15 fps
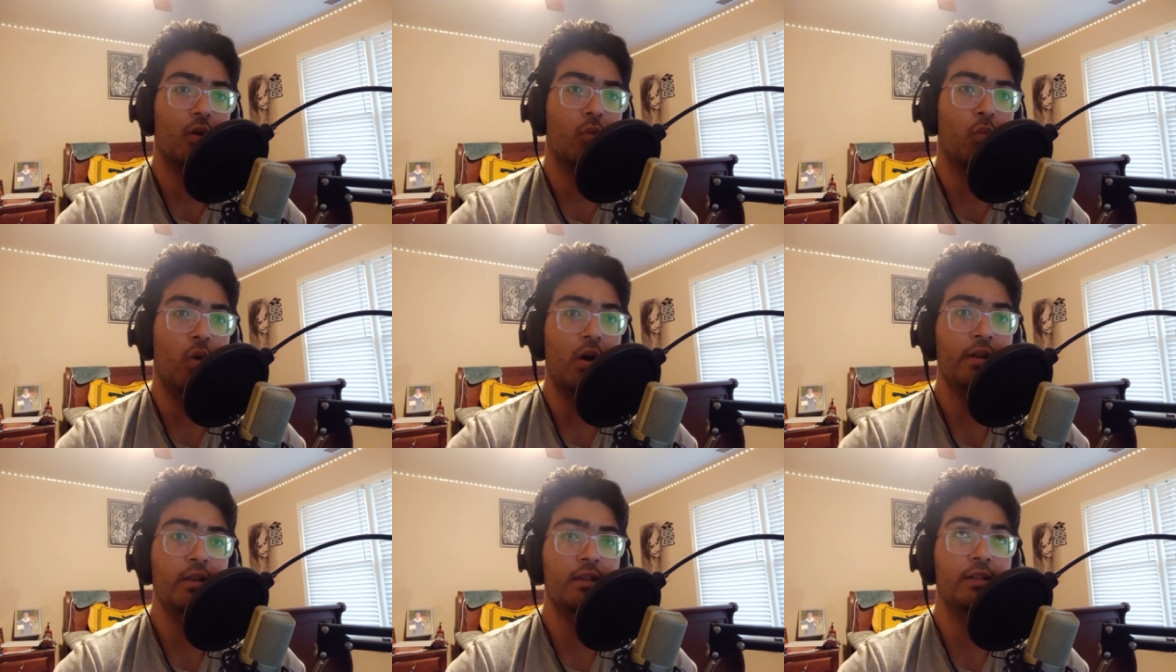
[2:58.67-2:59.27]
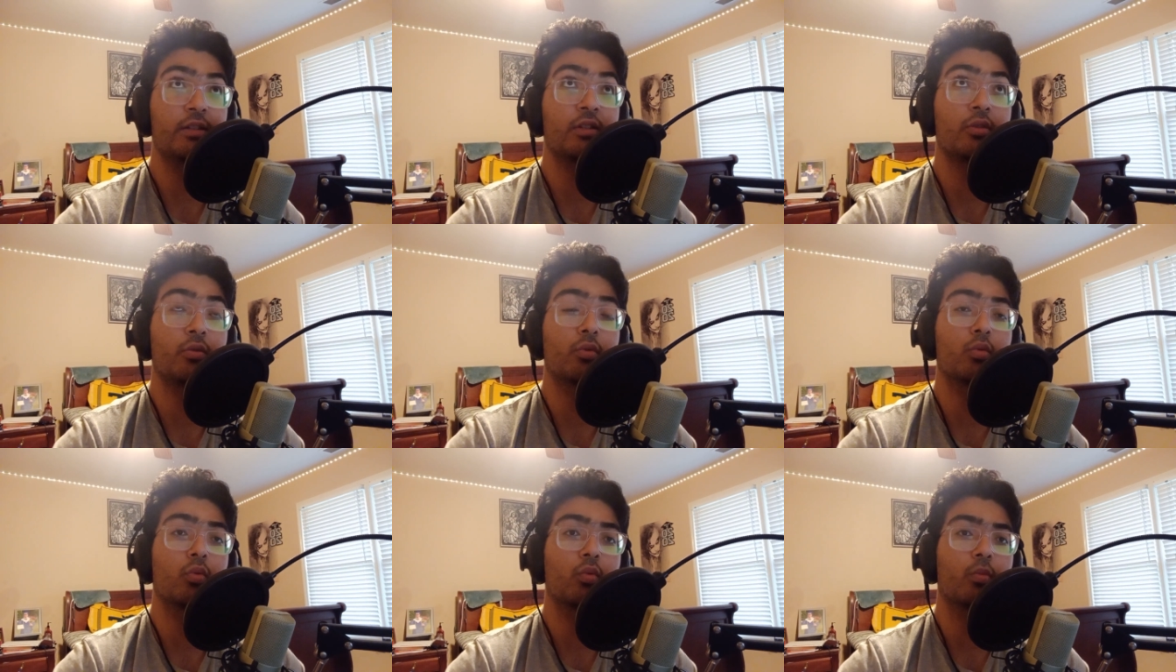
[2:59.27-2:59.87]
One is
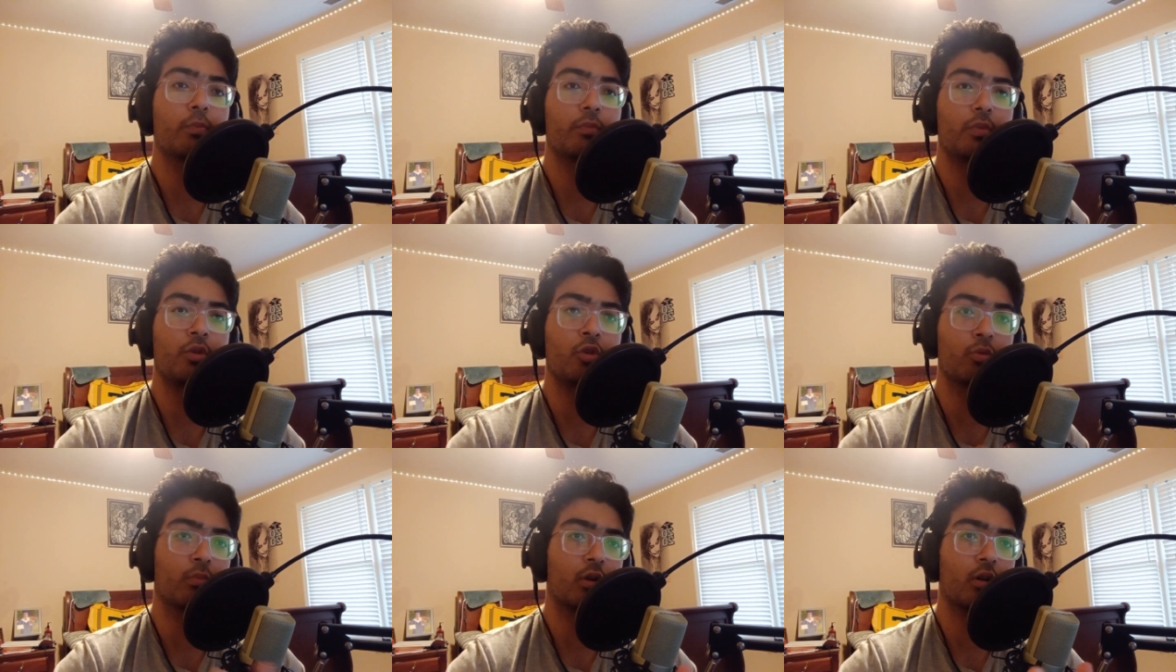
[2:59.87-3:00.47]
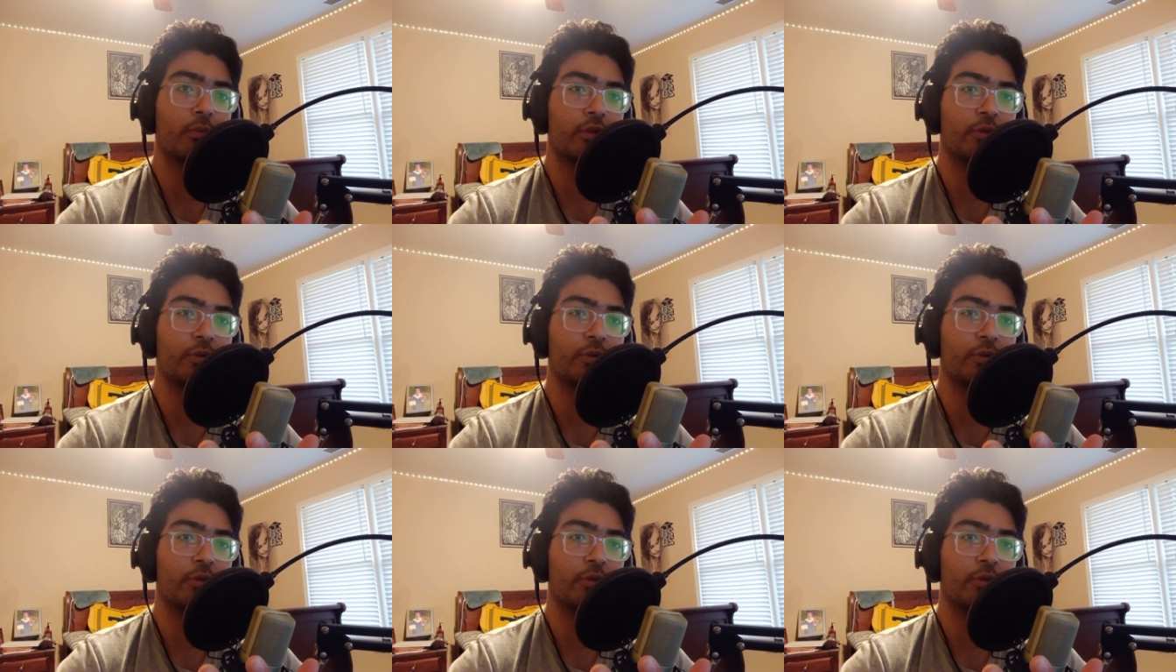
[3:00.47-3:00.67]
through humoral